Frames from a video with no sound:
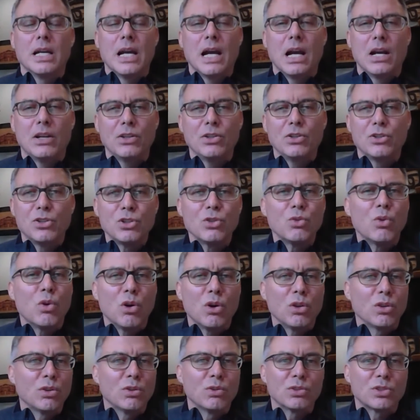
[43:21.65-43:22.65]
How do you do
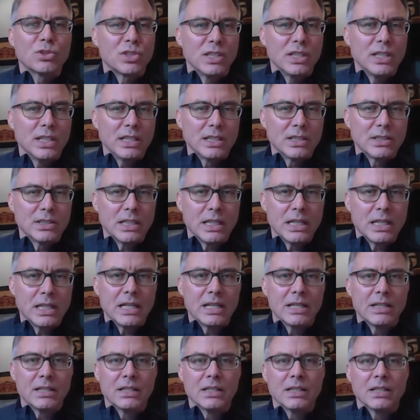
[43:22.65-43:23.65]
all those things?
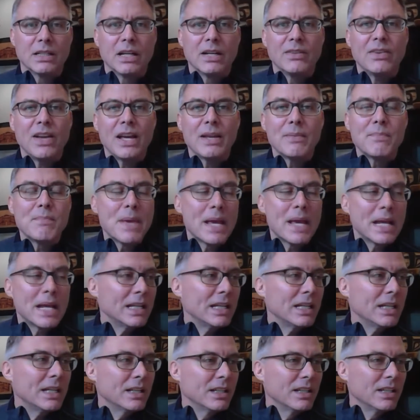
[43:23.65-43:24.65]
And I've had
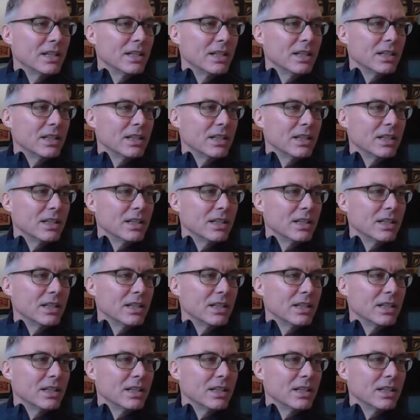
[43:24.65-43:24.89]
many